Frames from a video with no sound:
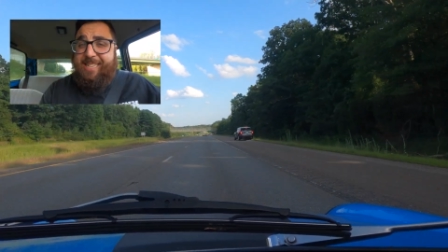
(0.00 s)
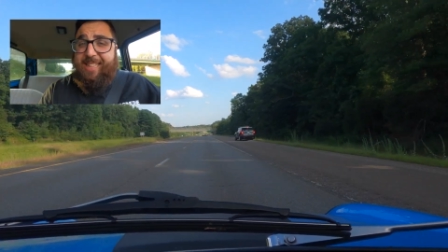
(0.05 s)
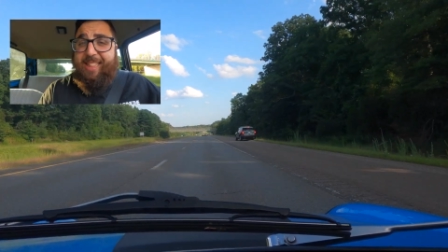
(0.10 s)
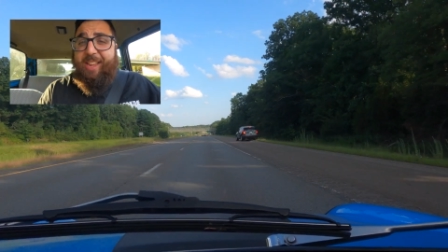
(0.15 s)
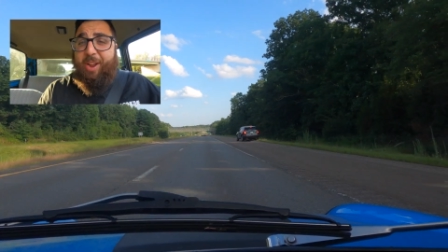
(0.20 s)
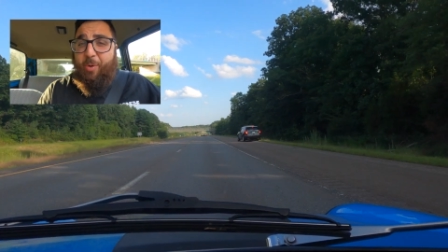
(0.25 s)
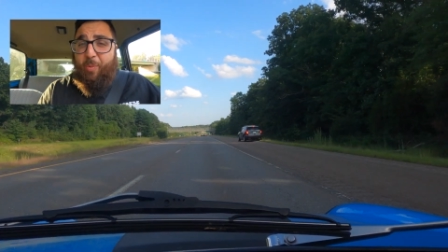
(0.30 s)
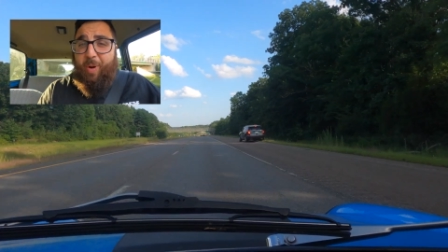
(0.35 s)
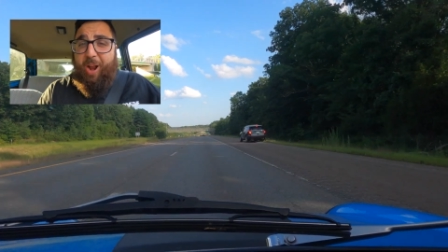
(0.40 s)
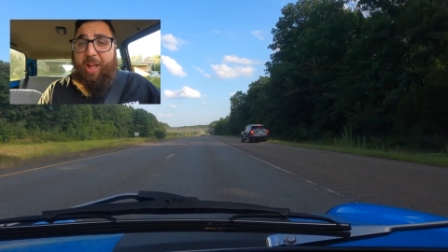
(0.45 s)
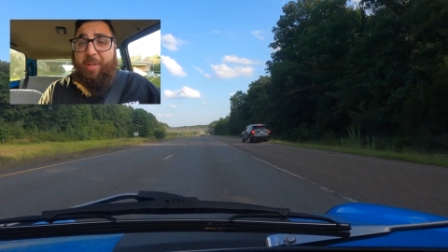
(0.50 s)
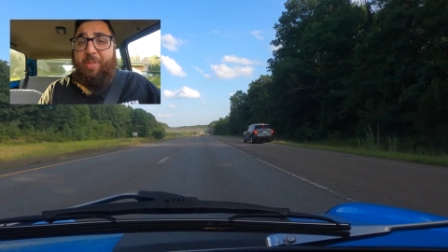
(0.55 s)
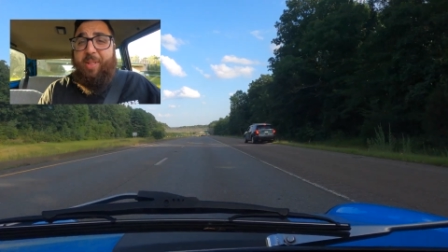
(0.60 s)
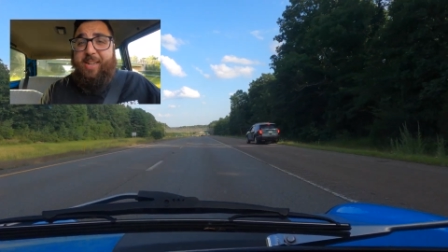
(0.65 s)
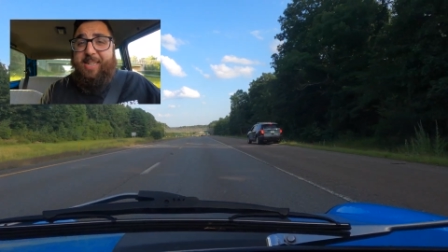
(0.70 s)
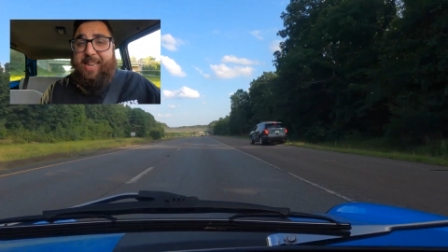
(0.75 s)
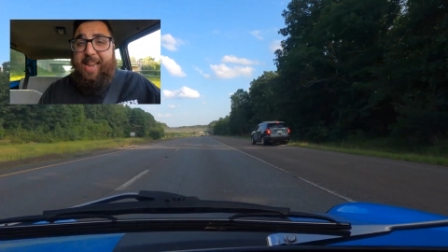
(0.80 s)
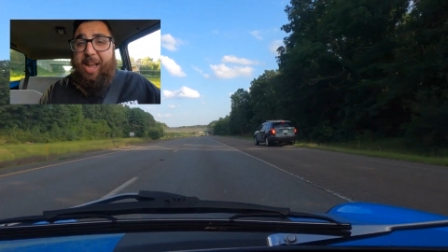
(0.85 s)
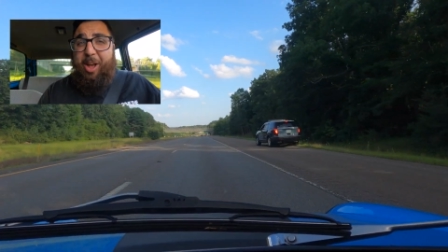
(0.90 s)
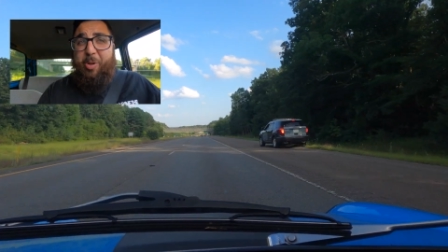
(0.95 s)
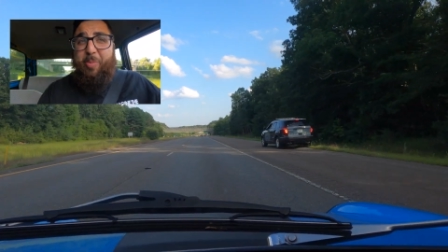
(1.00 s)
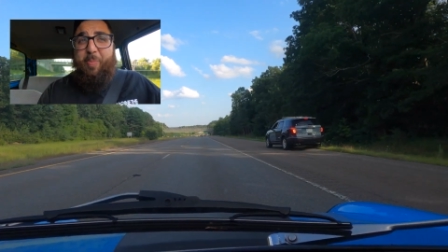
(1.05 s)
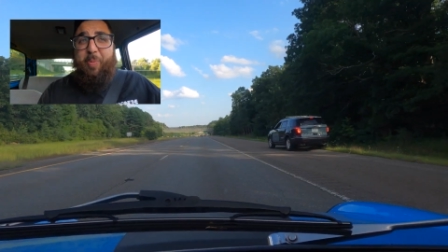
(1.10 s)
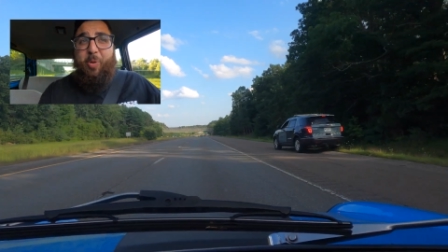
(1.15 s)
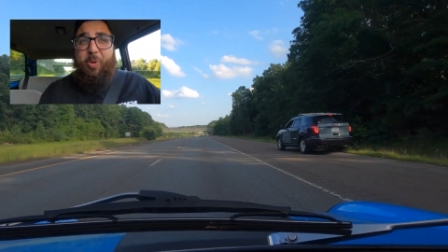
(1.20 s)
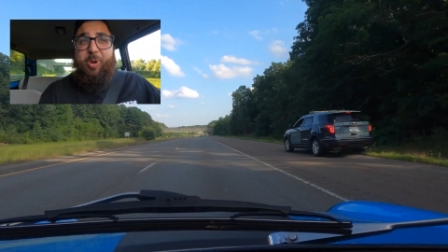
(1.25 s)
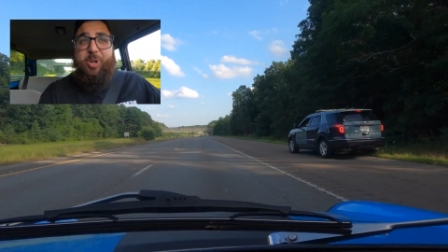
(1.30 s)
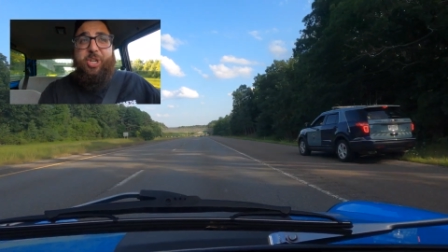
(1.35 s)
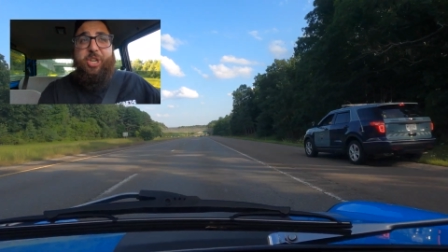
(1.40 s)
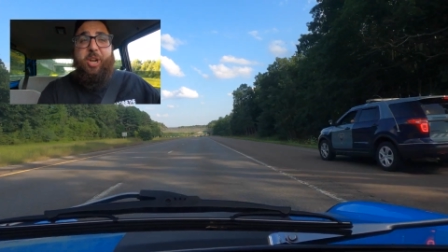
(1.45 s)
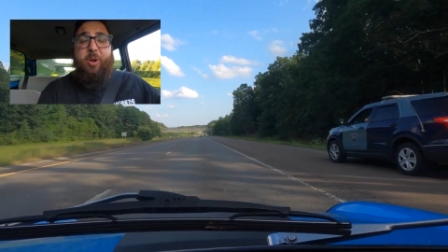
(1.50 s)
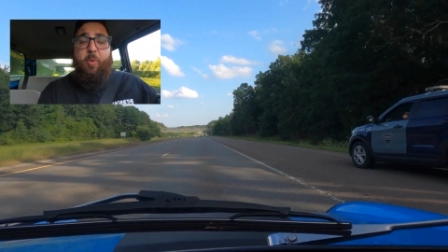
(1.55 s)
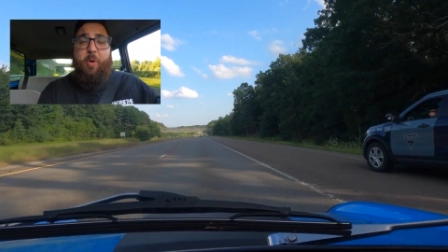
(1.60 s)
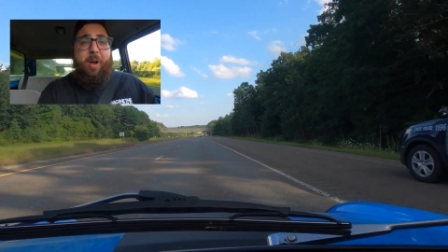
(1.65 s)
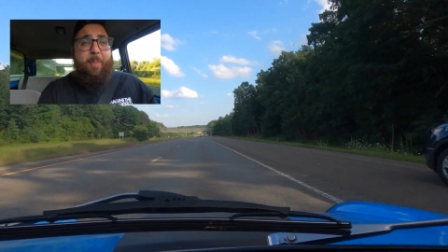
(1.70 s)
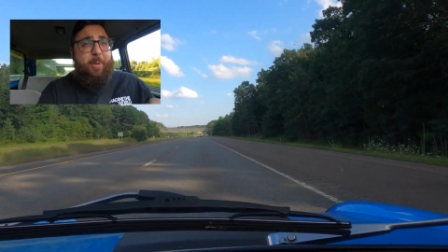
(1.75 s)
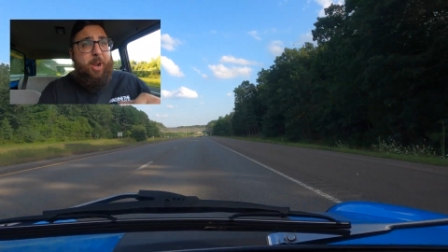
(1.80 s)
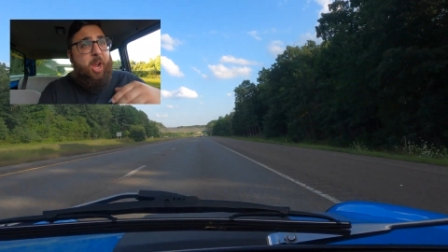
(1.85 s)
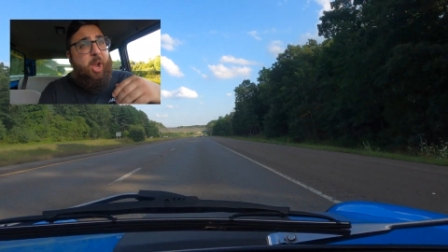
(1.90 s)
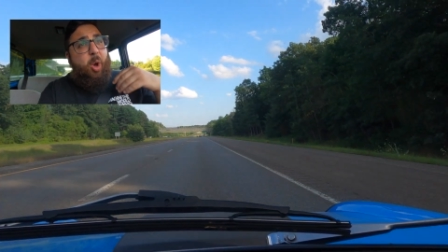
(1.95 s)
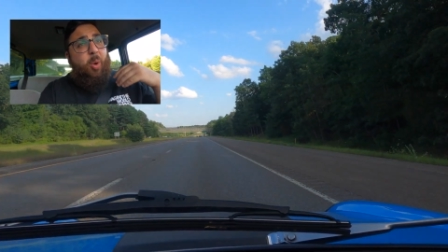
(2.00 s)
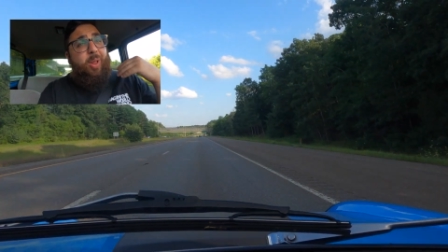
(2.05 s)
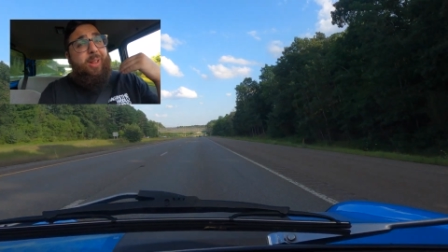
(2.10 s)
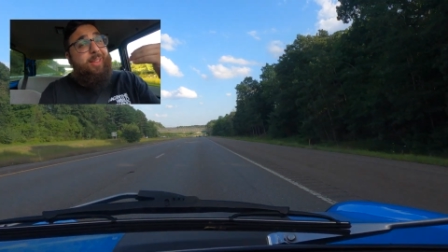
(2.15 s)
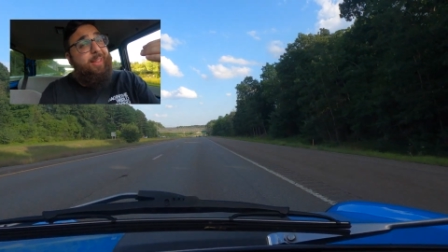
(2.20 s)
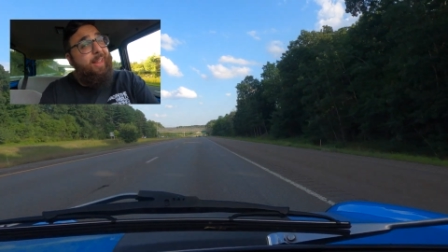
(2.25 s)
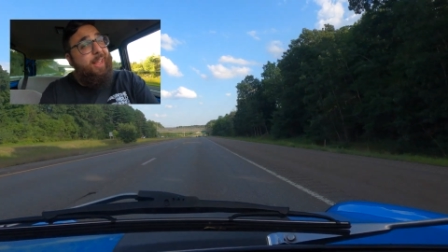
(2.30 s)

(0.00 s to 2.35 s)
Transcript: to the around the town portion where I'm going to go a